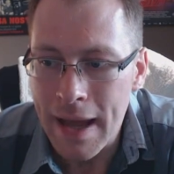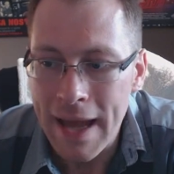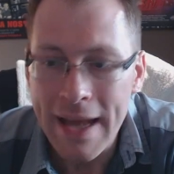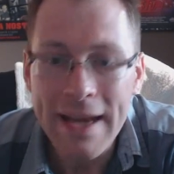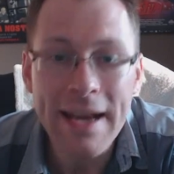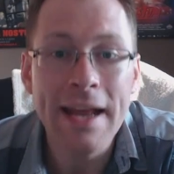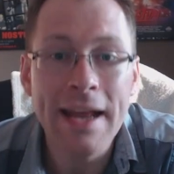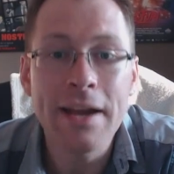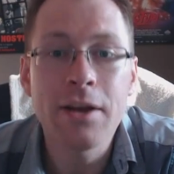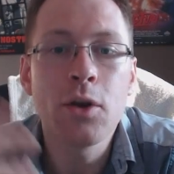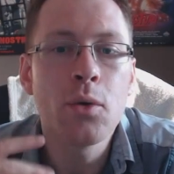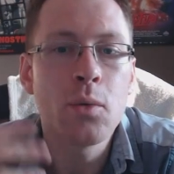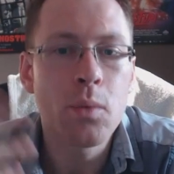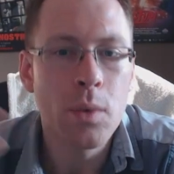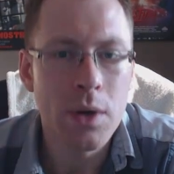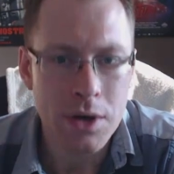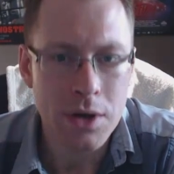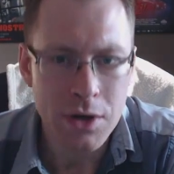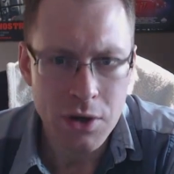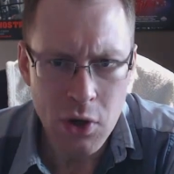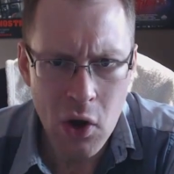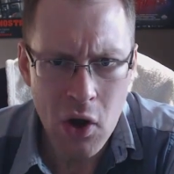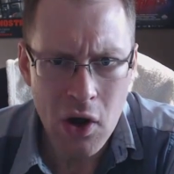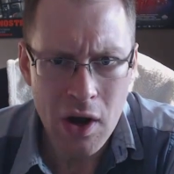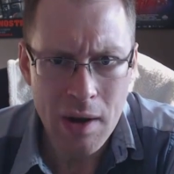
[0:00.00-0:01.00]
And I don't want
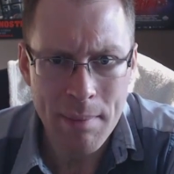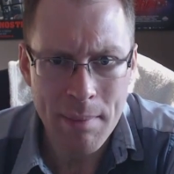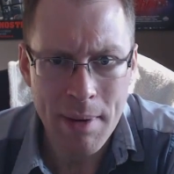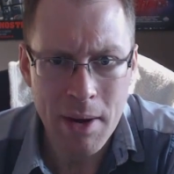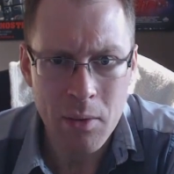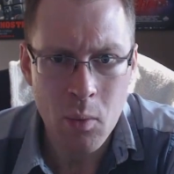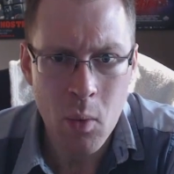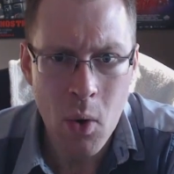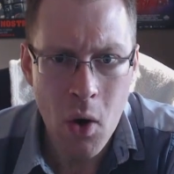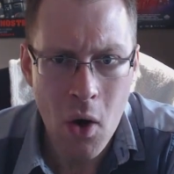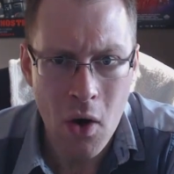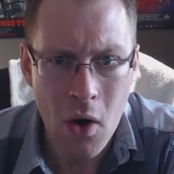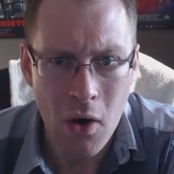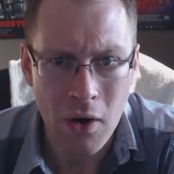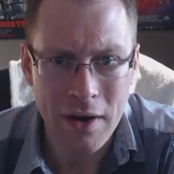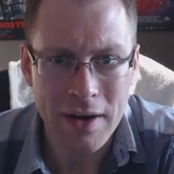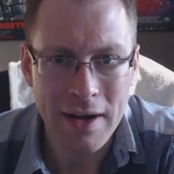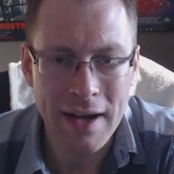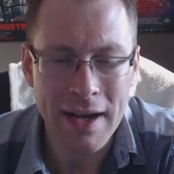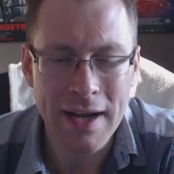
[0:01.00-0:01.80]
to talk about work.